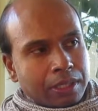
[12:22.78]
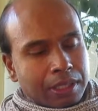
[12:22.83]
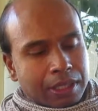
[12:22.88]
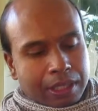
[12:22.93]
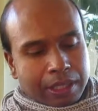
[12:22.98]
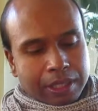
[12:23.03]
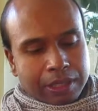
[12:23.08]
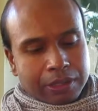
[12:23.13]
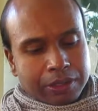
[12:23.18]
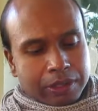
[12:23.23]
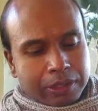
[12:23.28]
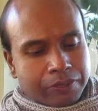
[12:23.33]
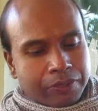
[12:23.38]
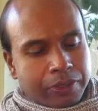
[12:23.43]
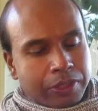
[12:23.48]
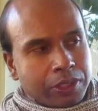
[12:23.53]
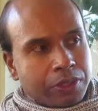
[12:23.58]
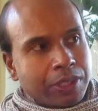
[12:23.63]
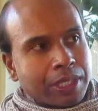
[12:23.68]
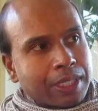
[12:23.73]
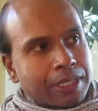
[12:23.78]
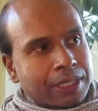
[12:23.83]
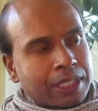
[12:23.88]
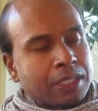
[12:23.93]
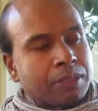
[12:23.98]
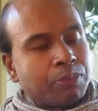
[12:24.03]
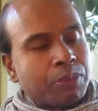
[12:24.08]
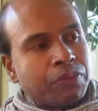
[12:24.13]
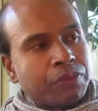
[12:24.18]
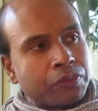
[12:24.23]
and you, if you do that
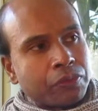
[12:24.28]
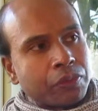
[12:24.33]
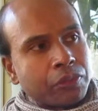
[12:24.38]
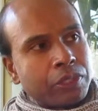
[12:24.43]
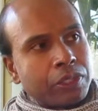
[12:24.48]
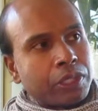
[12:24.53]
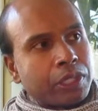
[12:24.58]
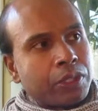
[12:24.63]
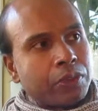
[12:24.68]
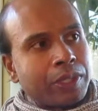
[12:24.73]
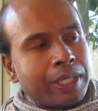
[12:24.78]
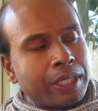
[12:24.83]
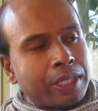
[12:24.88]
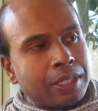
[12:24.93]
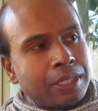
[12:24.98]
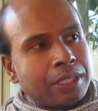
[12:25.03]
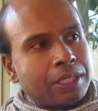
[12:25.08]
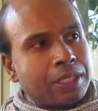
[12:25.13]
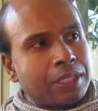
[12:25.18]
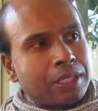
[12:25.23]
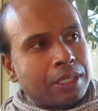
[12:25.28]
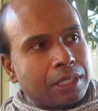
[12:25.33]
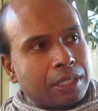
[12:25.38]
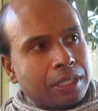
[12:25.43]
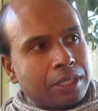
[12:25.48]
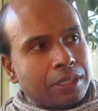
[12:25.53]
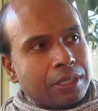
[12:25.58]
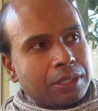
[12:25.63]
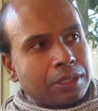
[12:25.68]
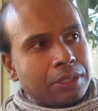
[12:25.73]
just before you go in
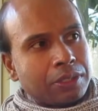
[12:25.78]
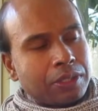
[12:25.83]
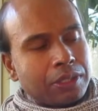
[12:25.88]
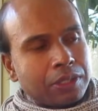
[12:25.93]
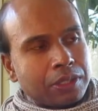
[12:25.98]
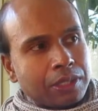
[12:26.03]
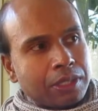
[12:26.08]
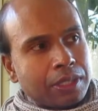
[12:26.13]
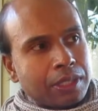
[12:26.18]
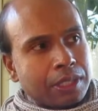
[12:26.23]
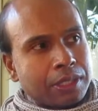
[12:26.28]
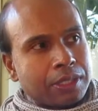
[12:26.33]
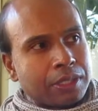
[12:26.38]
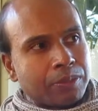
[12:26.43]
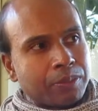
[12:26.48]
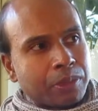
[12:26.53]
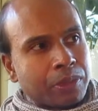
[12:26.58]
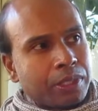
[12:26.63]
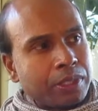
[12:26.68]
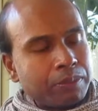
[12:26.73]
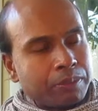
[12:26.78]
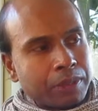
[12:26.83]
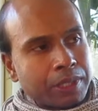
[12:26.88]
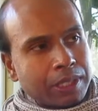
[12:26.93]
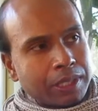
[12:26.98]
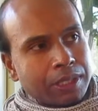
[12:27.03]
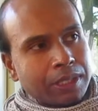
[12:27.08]
to the journalist appointment,